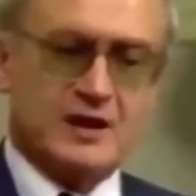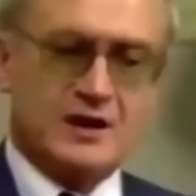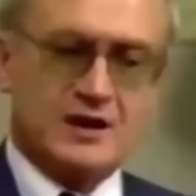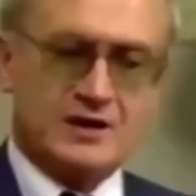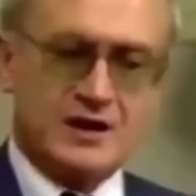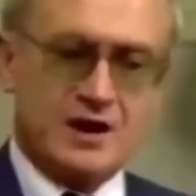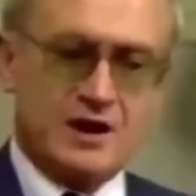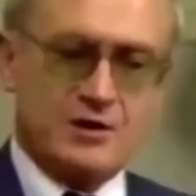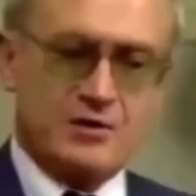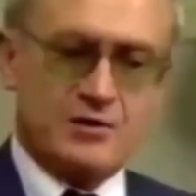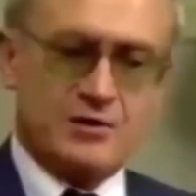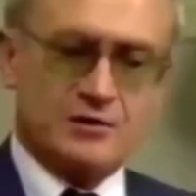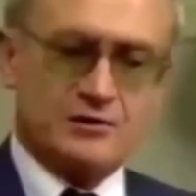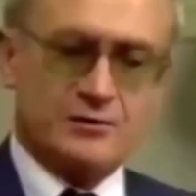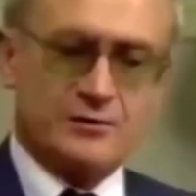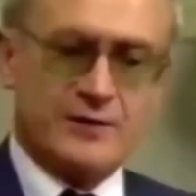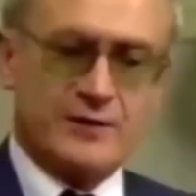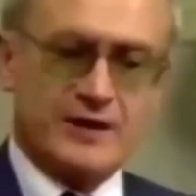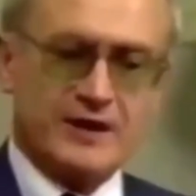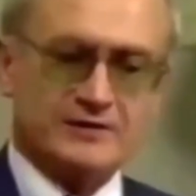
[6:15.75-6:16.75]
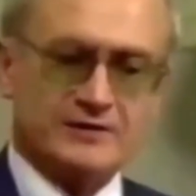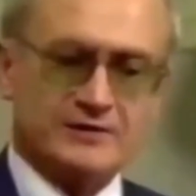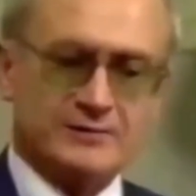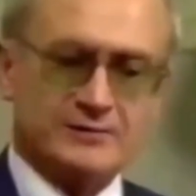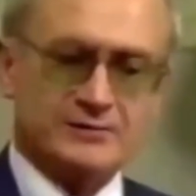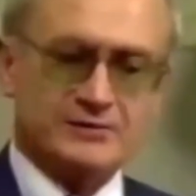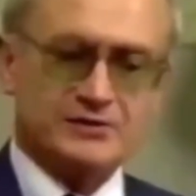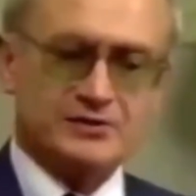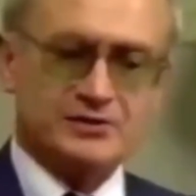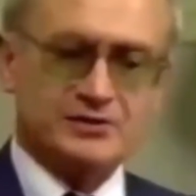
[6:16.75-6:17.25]
are now occupying
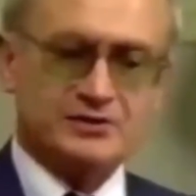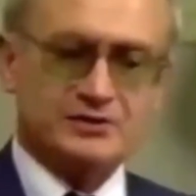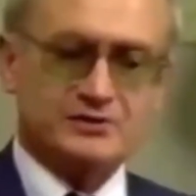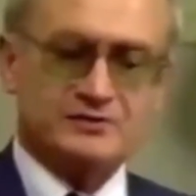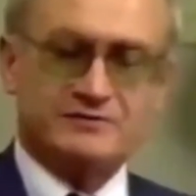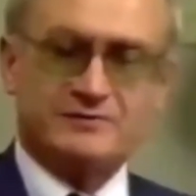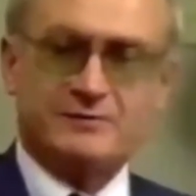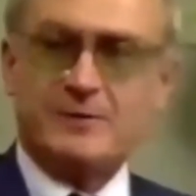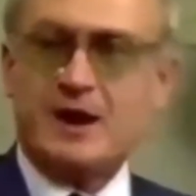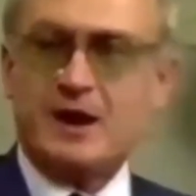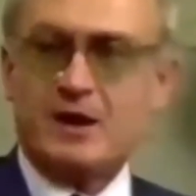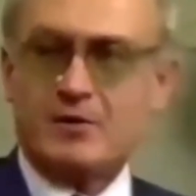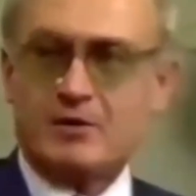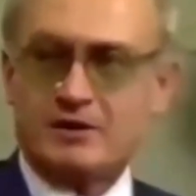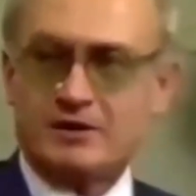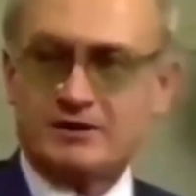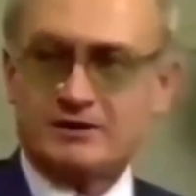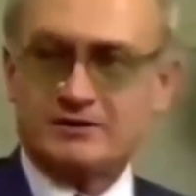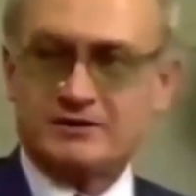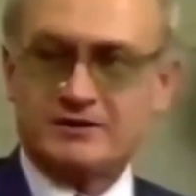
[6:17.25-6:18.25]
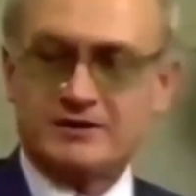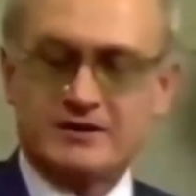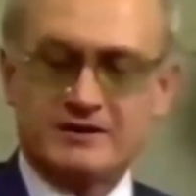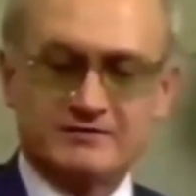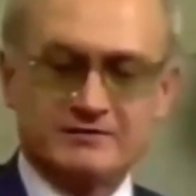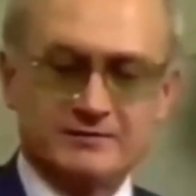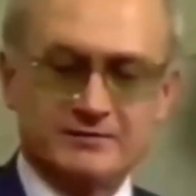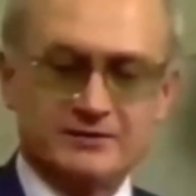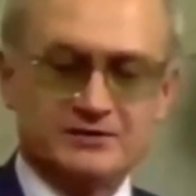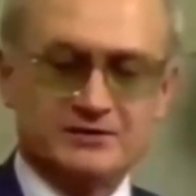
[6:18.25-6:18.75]
the positions of power in the
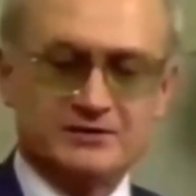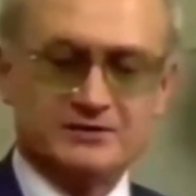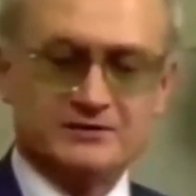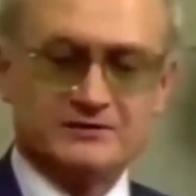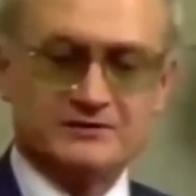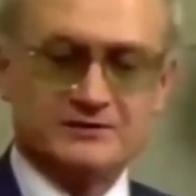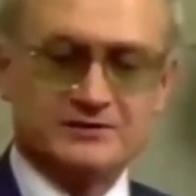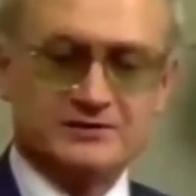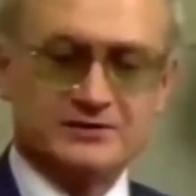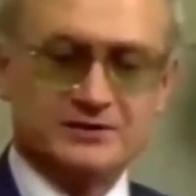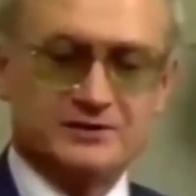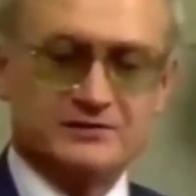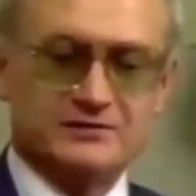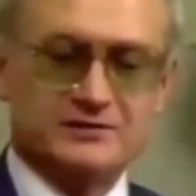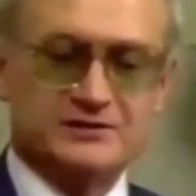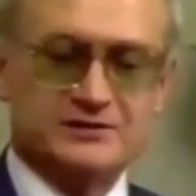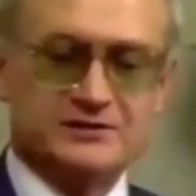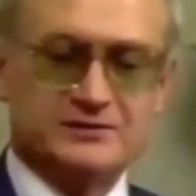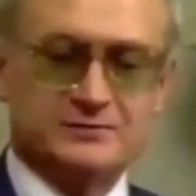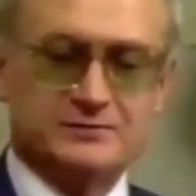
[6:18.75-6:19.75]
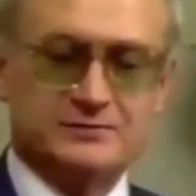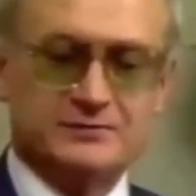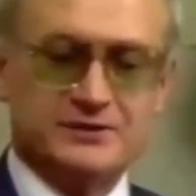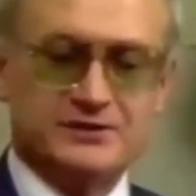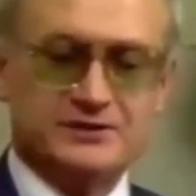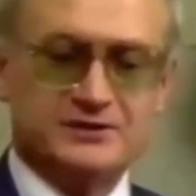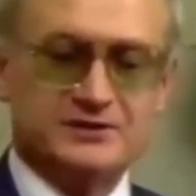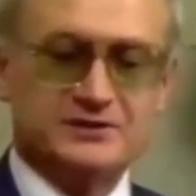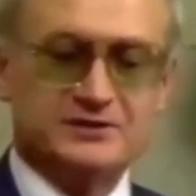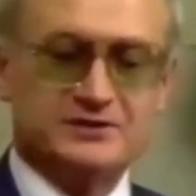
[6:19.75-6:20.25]
government, civil service,
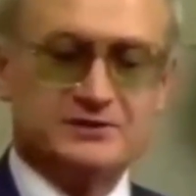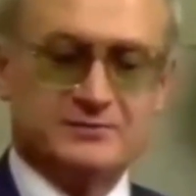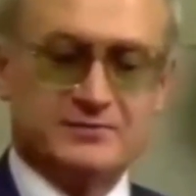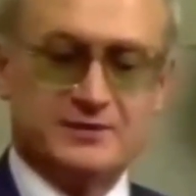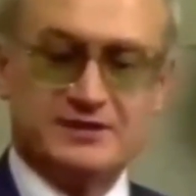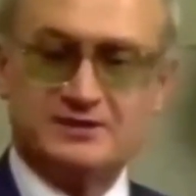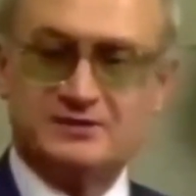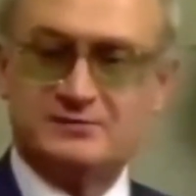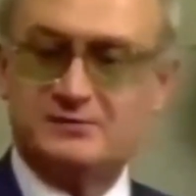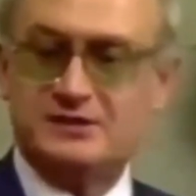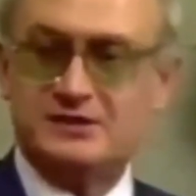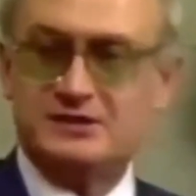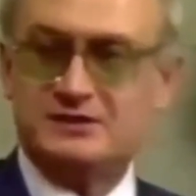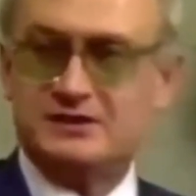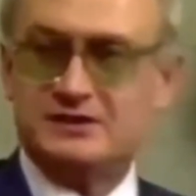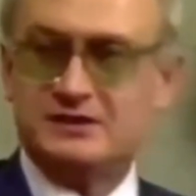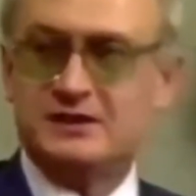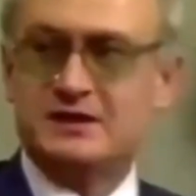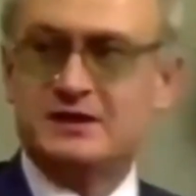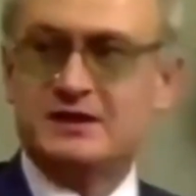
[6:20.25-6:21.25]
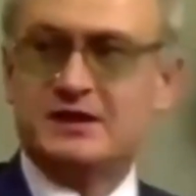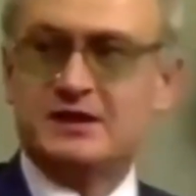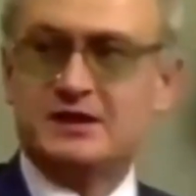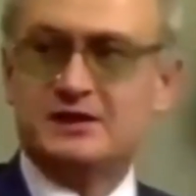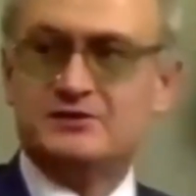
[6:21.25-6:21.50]
business, mass media,